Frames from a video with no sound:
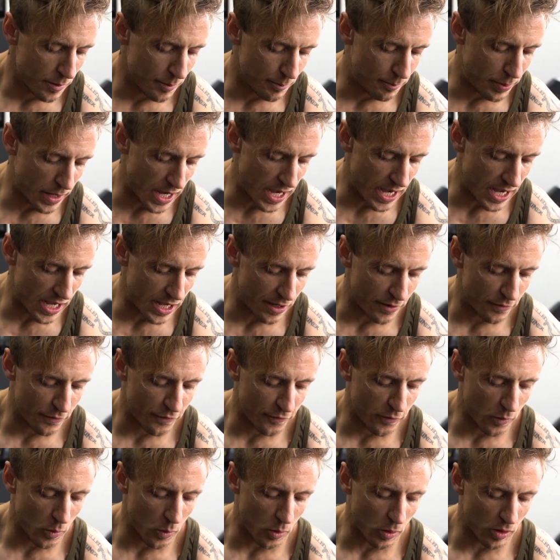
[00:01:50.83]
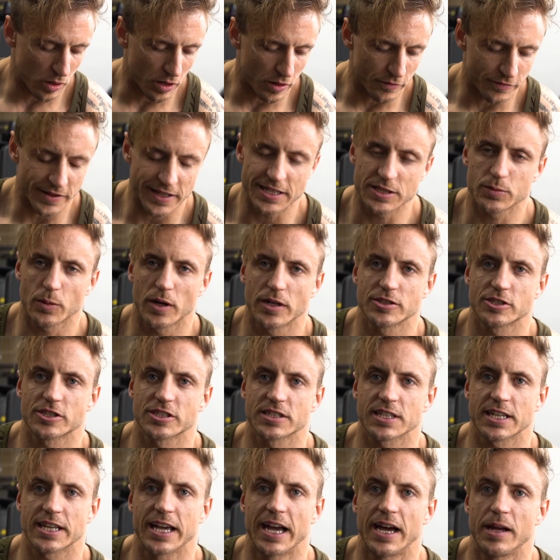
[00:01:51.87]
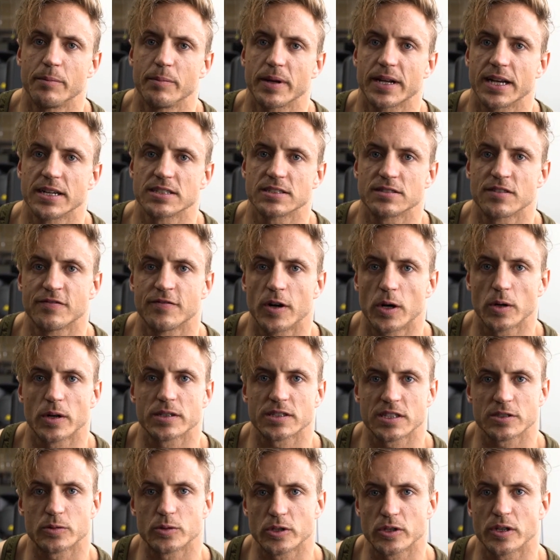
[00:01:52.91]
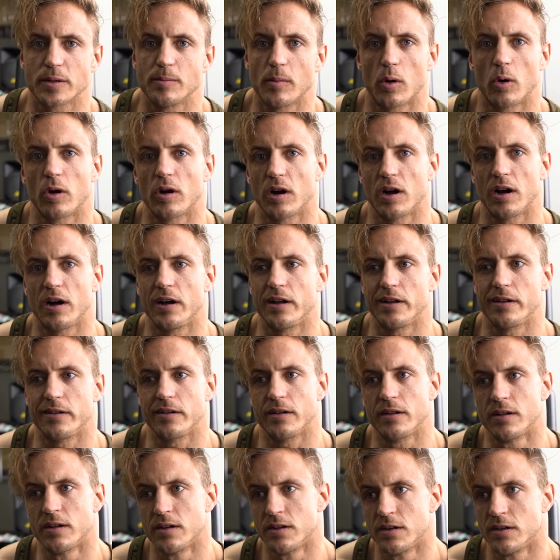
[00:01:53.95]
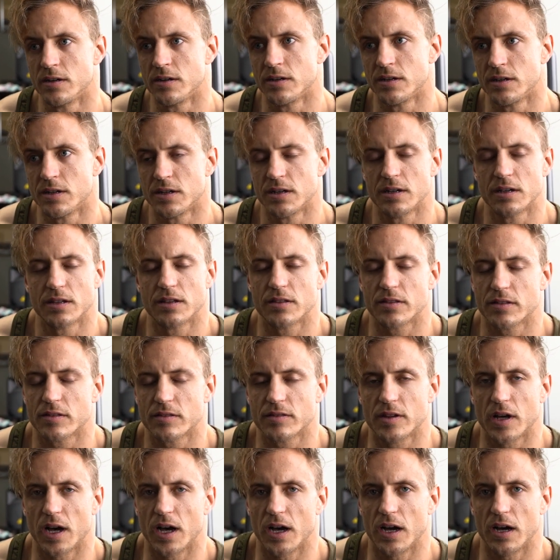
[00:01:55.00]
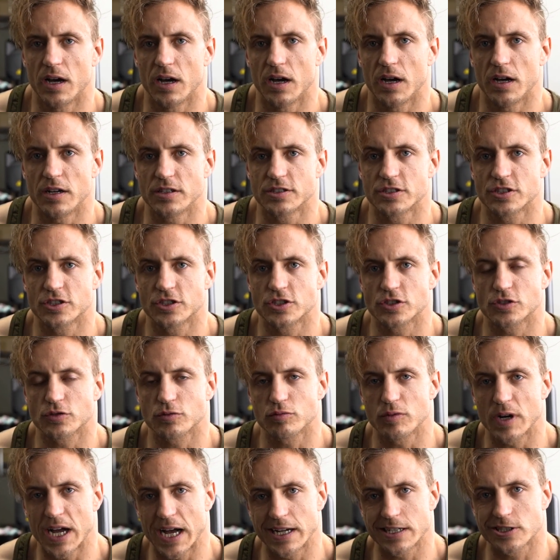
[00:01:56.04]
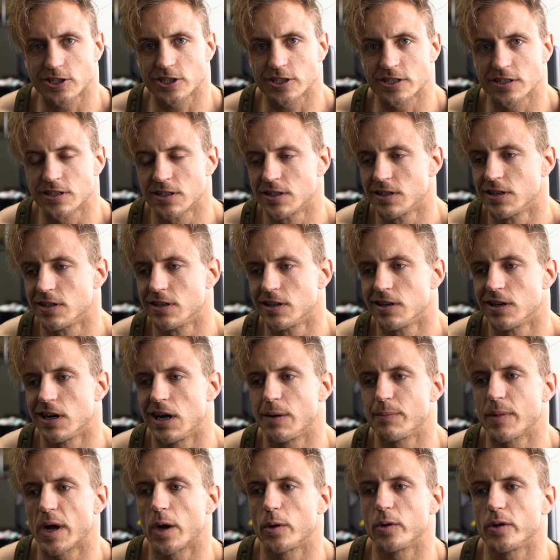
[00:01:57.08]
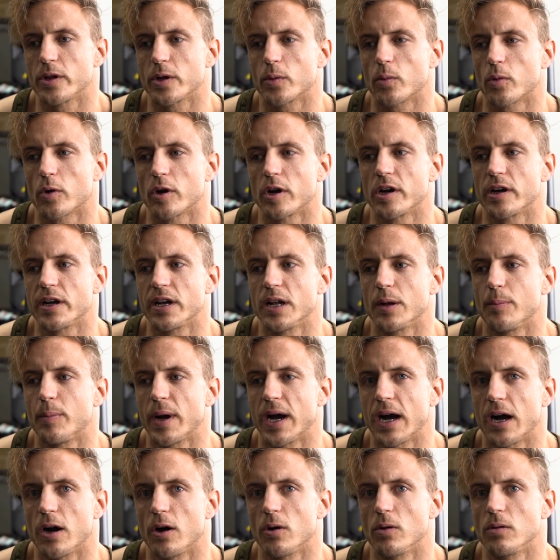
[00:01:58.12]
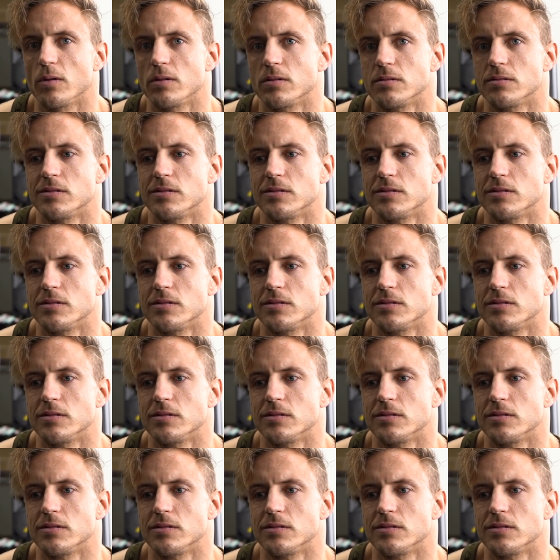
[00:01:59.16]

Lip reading: But for these ones, just again, because the focus is really more on the stretch, I'm not really worried about